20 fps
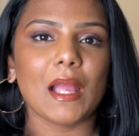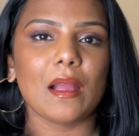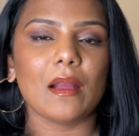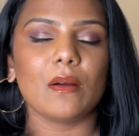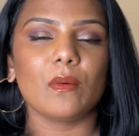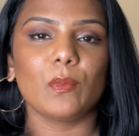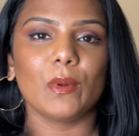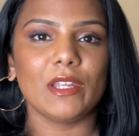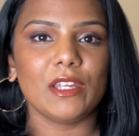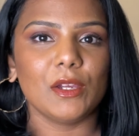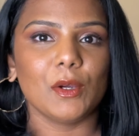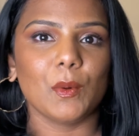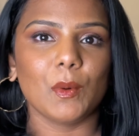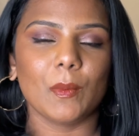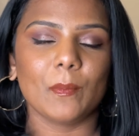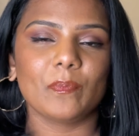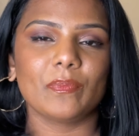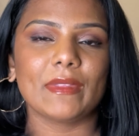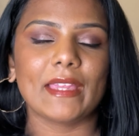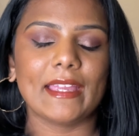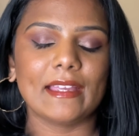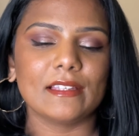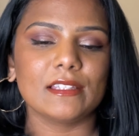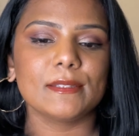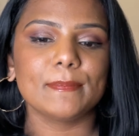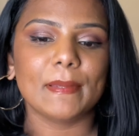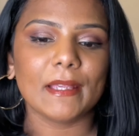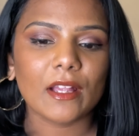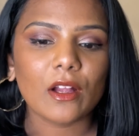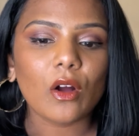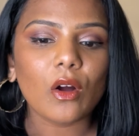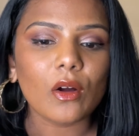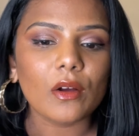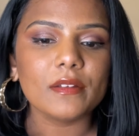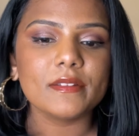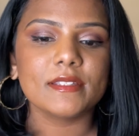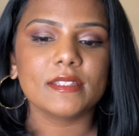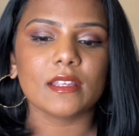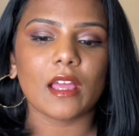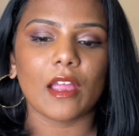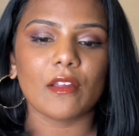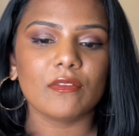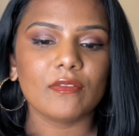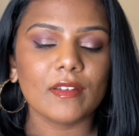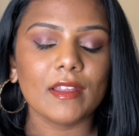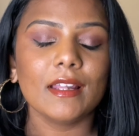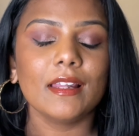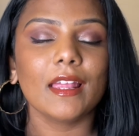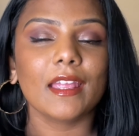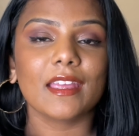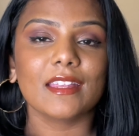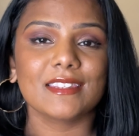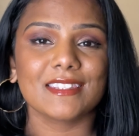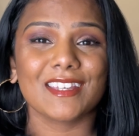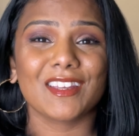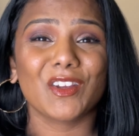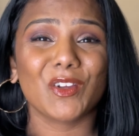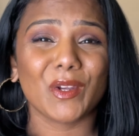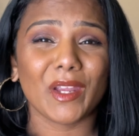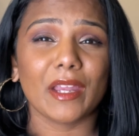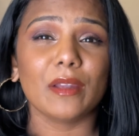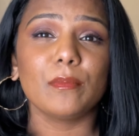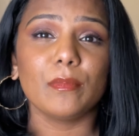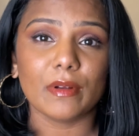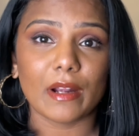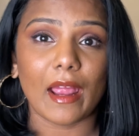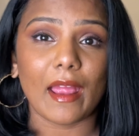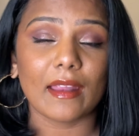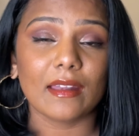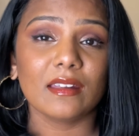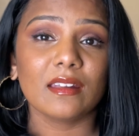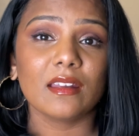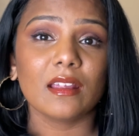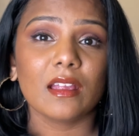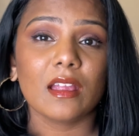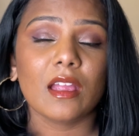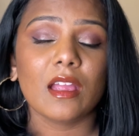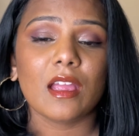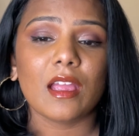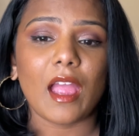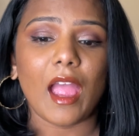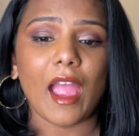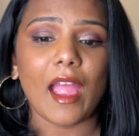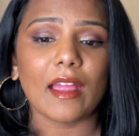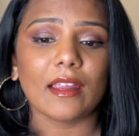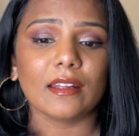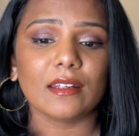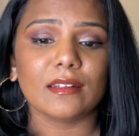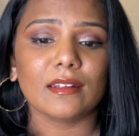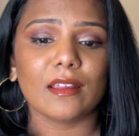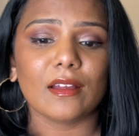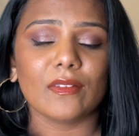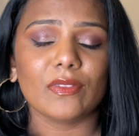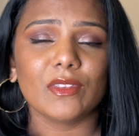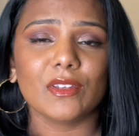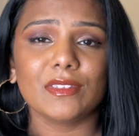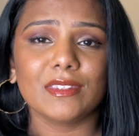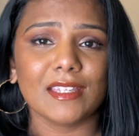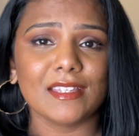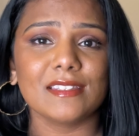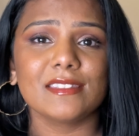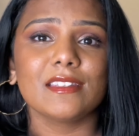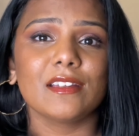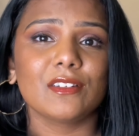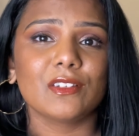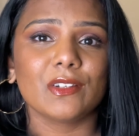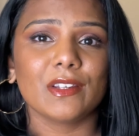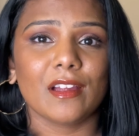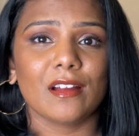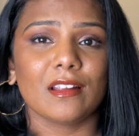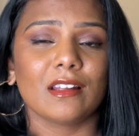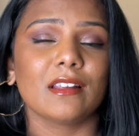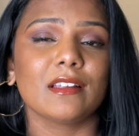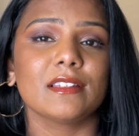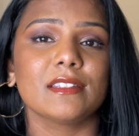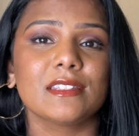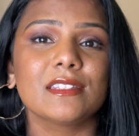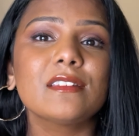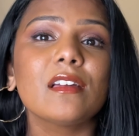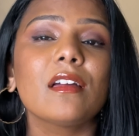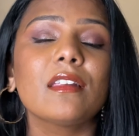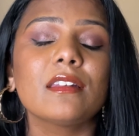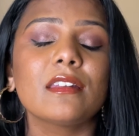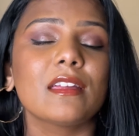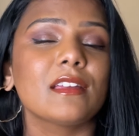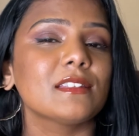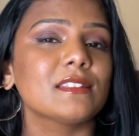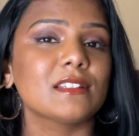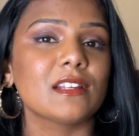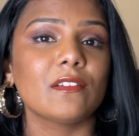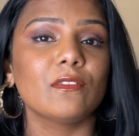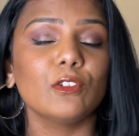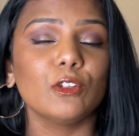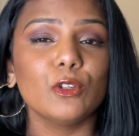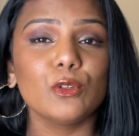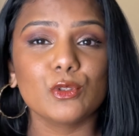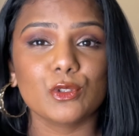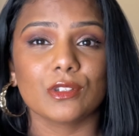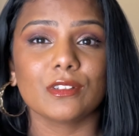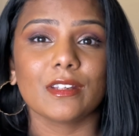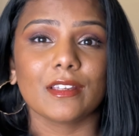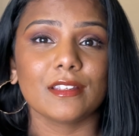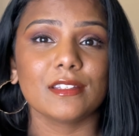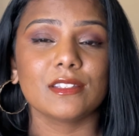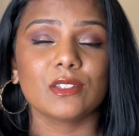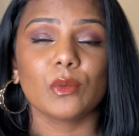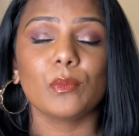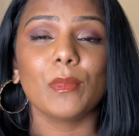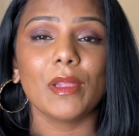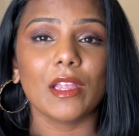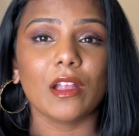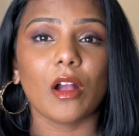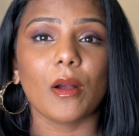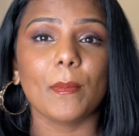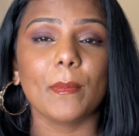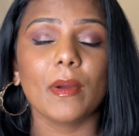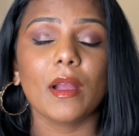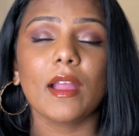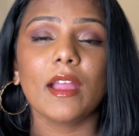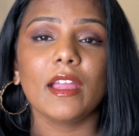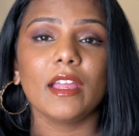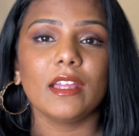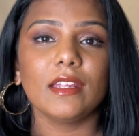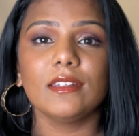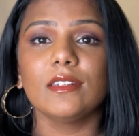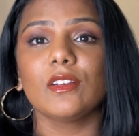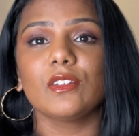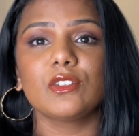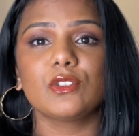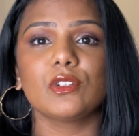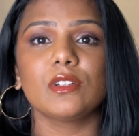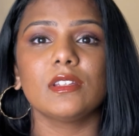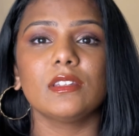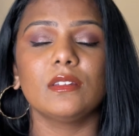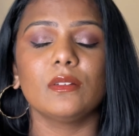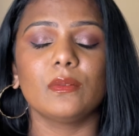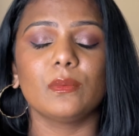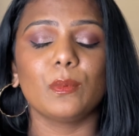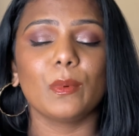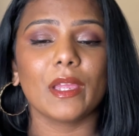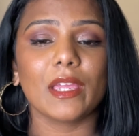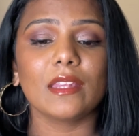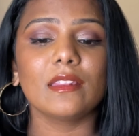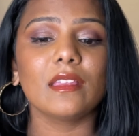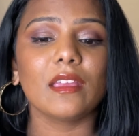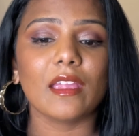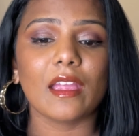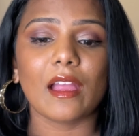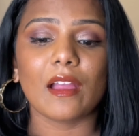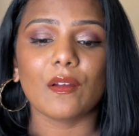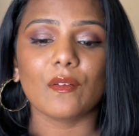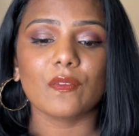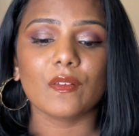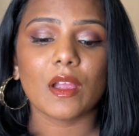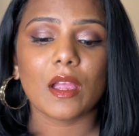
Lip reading: video is because I feel like it's a great brand, and the things that Rihanna has done has revolutionized the makeup industry. The way they have